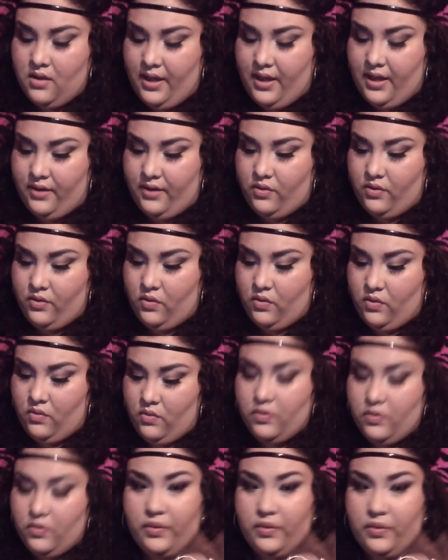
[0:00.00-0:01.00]
I don't
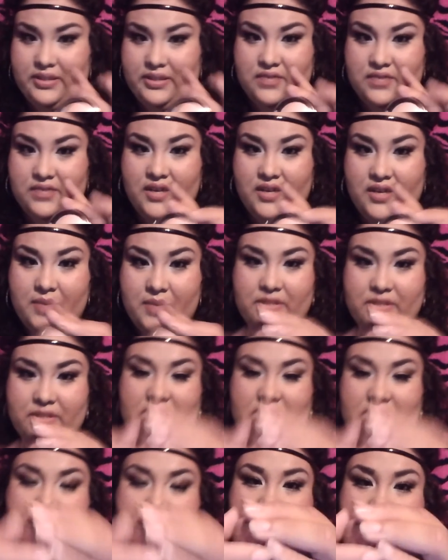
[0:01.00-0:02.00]
know who it's from. It
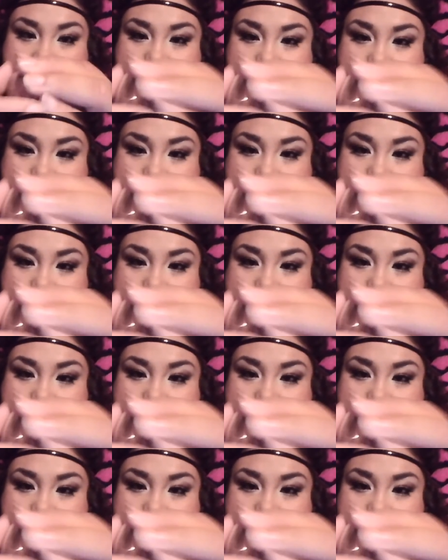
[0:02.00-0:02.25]
just is this